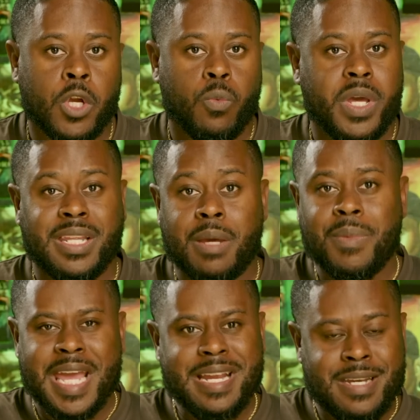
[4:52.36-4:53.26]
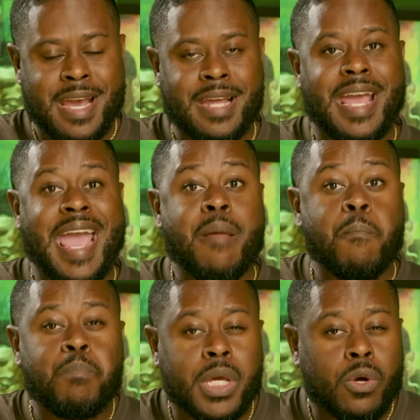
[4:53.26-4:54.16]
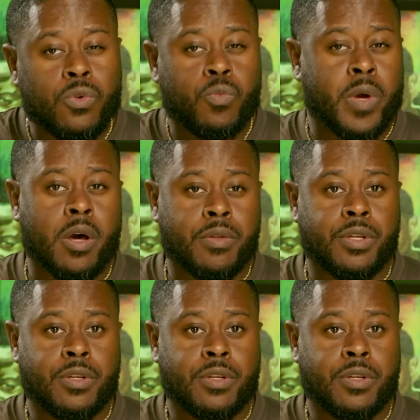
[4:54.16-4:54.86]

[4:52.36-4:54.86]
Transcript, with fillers: we eliminate debt and build wealth.